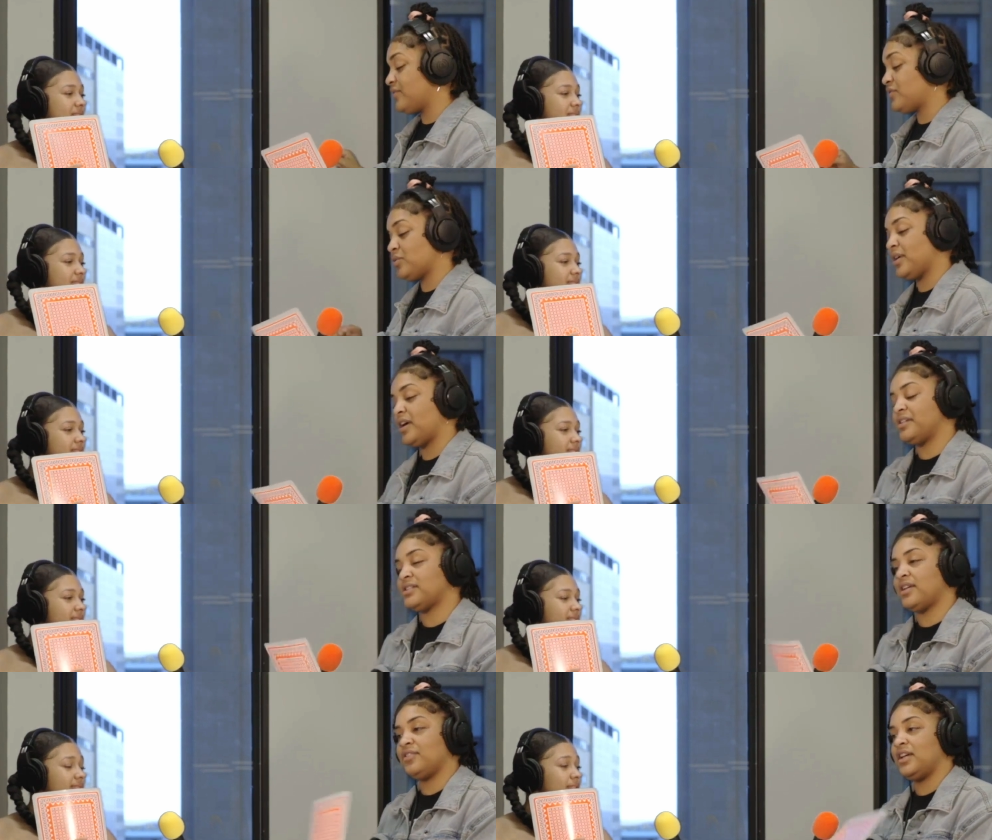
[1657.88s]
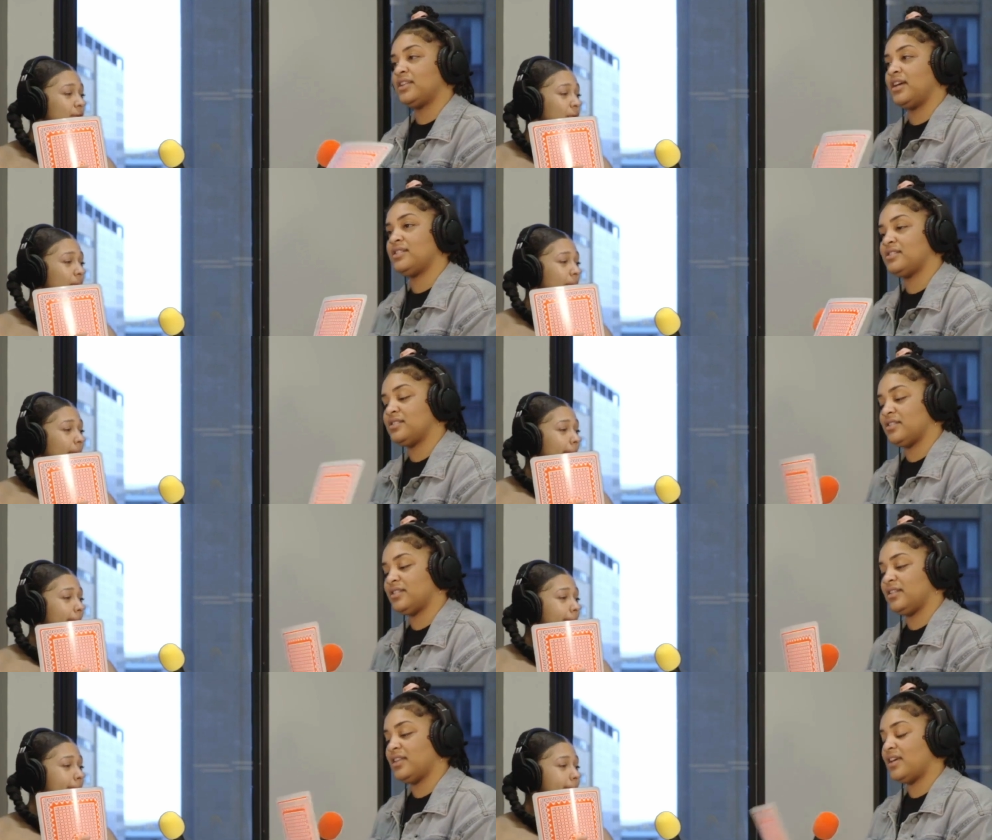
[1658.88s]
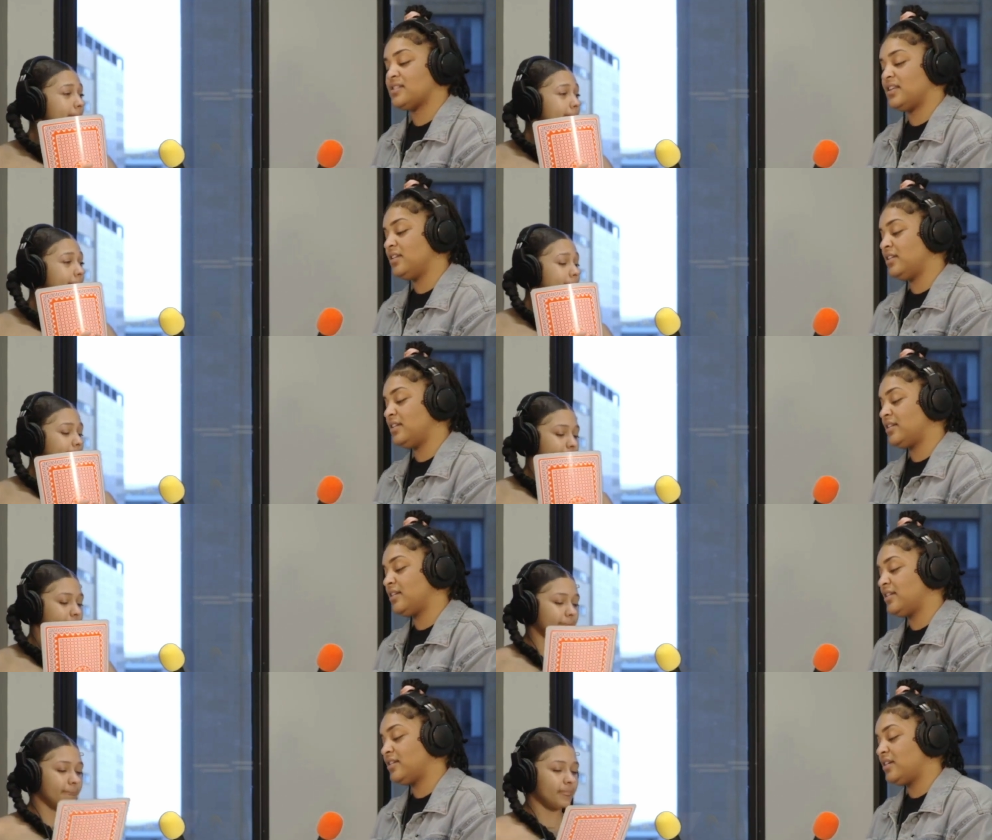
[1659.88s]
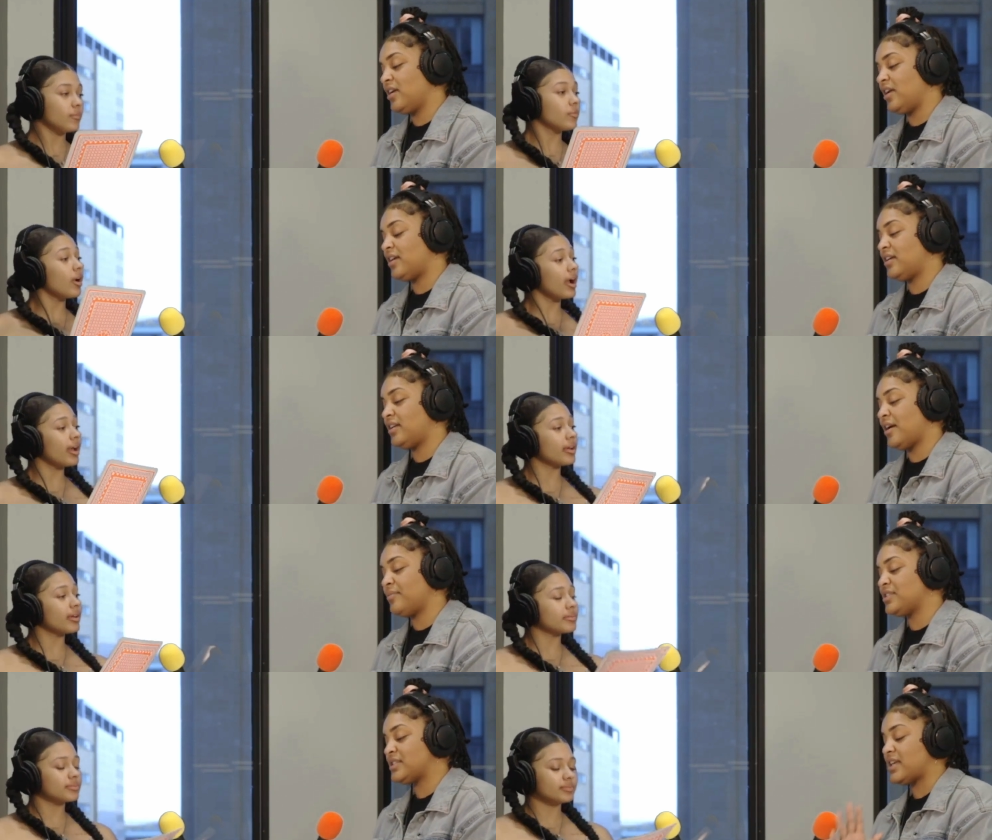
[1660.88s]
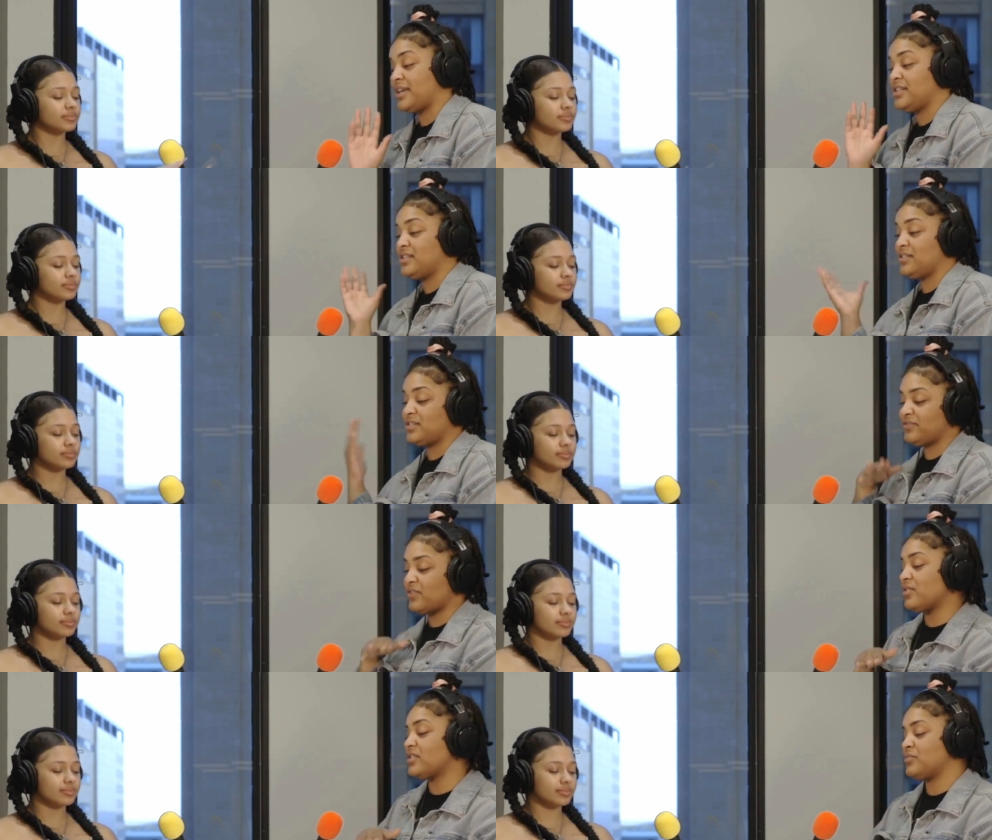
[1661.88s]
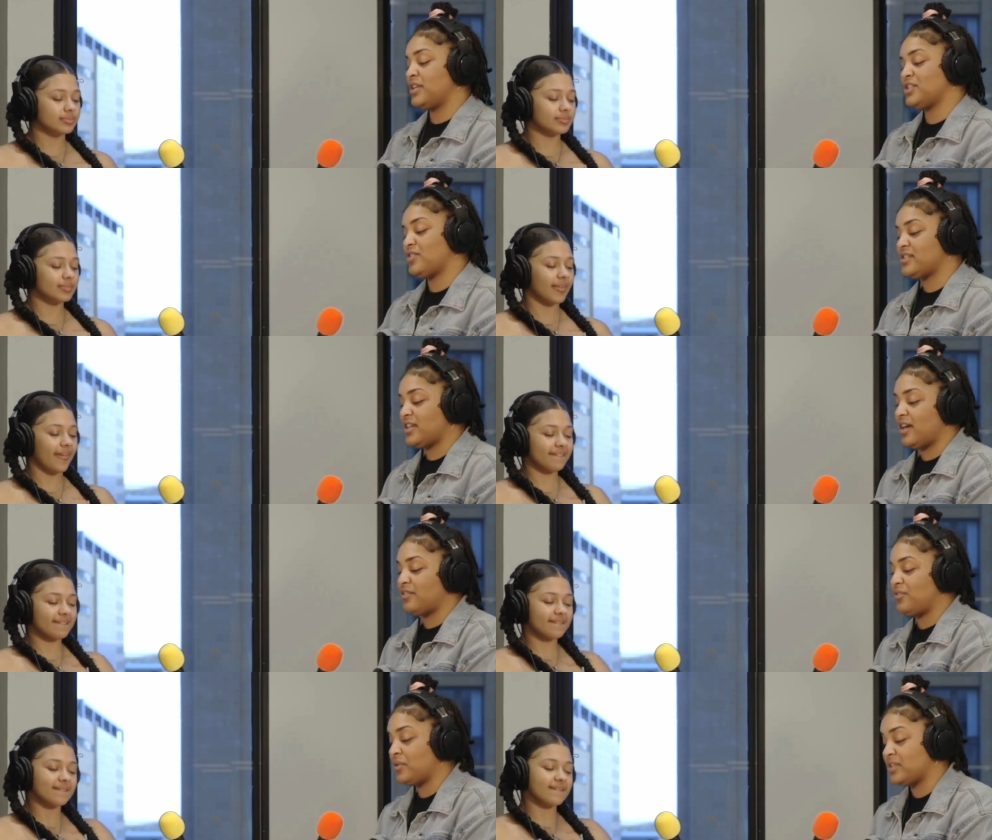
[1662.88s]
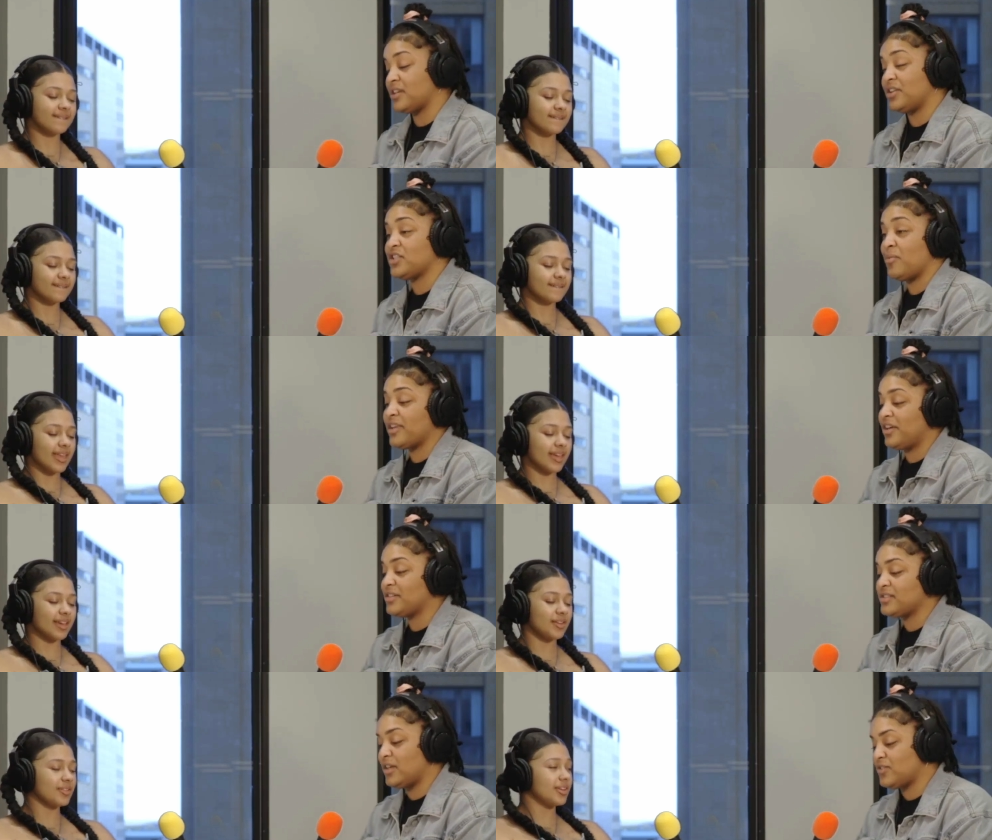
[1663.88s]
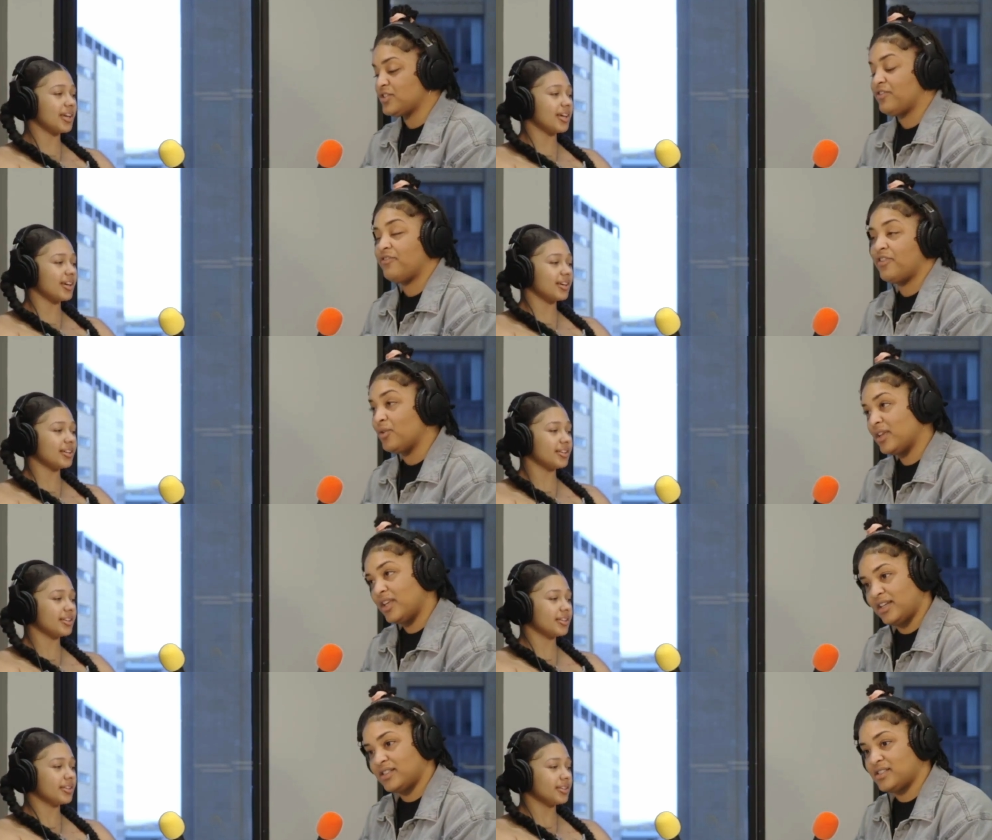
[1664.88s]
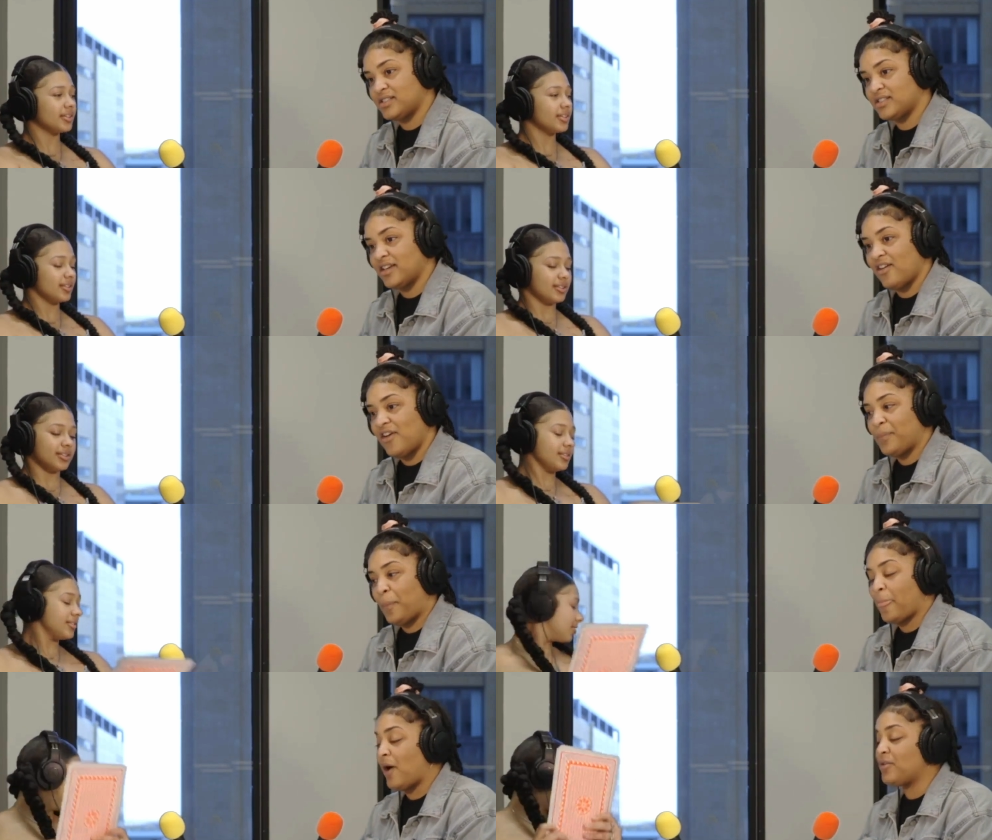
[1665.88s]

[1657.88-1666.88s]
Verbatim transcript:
Speaker 1: to work on because I feel like that's that's healing. Right. And I'm just I need to focus more. That's why I say I gotta focus. I tell my younger self to focus. I would have